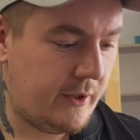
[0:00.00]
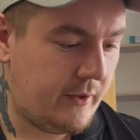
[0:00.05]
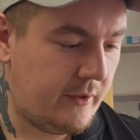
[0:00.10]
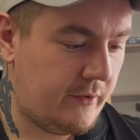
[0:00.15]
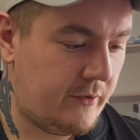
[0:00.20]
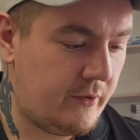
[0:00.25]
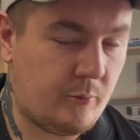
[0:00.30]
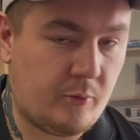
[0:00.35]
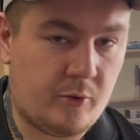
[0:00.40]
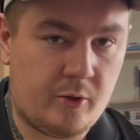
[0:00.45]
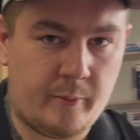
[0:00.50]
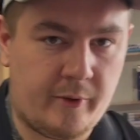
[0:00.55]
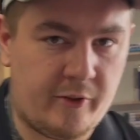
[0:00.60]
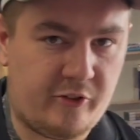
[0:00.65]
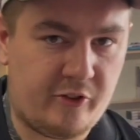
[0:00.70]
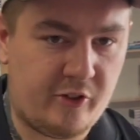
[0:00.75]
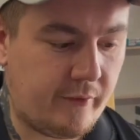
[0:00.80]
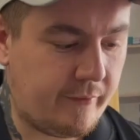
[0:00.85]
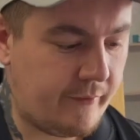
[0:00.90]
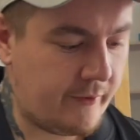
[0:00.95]
these to put on my
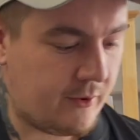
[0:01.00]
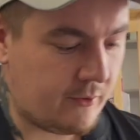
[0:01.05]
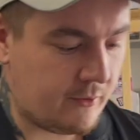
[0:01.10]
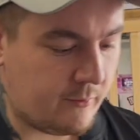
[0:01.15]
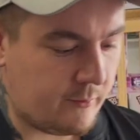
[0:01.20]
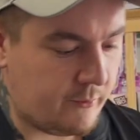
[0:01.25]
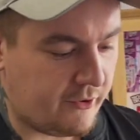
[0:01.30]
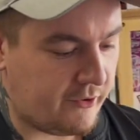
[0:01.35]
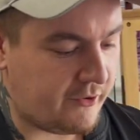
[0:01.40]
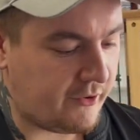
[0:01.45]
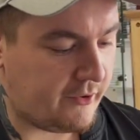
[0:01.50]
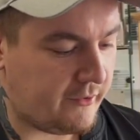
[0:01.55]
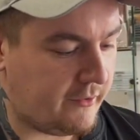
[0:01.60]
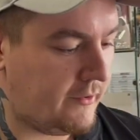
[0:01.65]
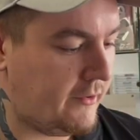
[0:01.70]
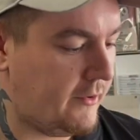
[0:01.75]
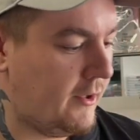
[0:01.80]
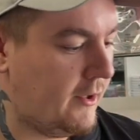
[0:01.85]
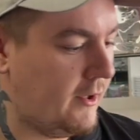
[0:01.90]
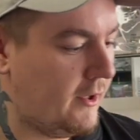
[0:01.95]
shelf at home, just because
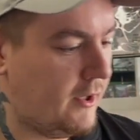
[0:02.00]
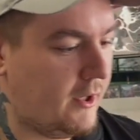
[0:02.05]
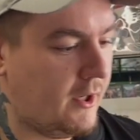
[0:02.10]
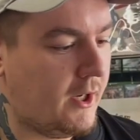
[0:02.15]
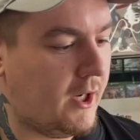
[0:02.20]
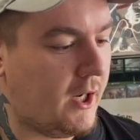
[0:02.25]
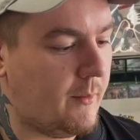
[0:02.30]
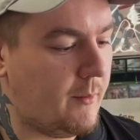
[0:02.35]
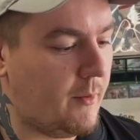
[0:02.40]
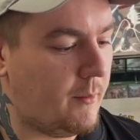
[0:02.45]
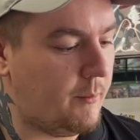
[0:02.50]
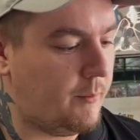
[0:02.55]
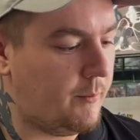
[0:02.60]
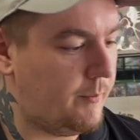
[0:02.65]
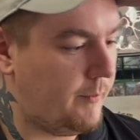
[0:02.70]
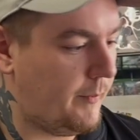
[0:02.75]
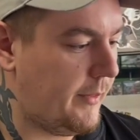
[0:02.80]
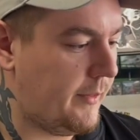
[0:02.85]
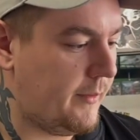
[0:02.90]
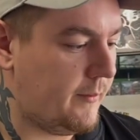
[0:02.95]
I'm
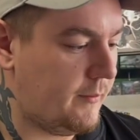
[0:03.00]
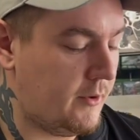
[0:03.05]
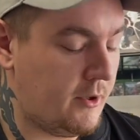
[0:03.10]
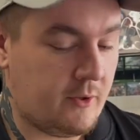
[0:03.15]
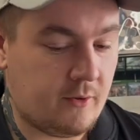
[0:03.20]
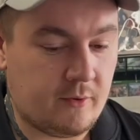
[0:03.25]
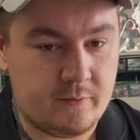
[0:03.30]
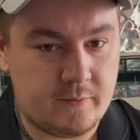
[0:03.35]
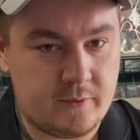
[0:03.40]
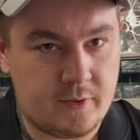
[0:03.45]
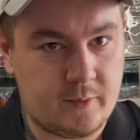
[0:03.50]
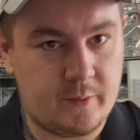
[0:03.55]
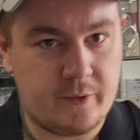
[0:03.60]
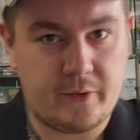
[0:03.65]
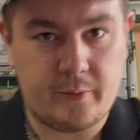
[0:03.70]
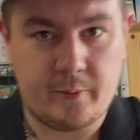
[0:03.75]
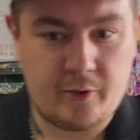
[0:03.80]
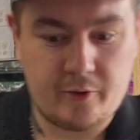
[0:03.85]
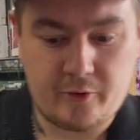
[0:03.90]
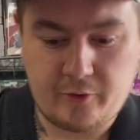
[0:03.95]
a
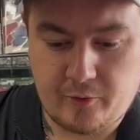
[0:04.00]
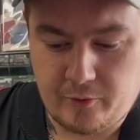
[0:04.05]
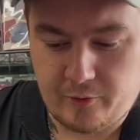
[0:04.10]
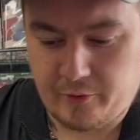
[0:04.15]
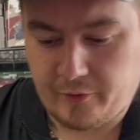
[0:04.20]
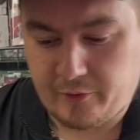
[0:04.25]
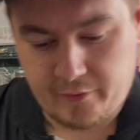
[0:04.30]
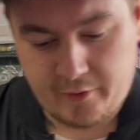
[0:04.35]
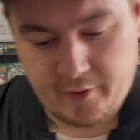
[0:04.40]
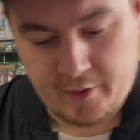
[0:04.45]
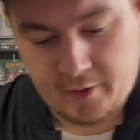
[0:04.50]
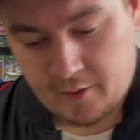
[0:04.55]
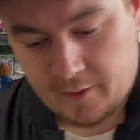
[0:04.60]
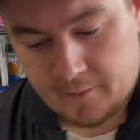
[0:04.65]
Small Soldiers fan.